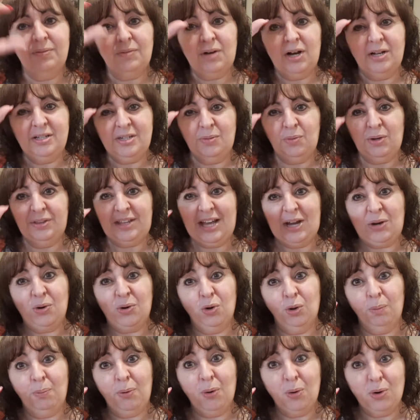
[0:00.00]
I did what they
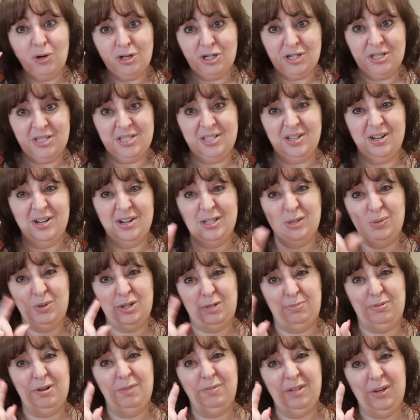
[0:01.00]
call portion size,
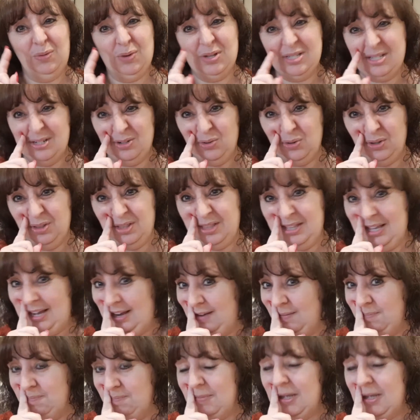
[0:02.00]
which probably wasn't a good
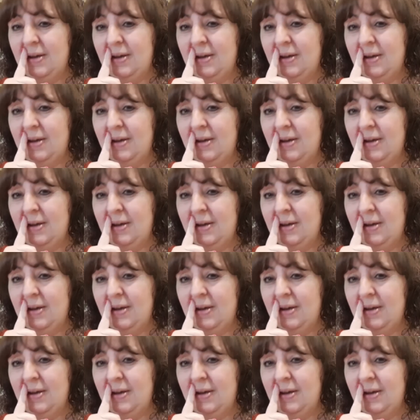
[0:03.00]
thing,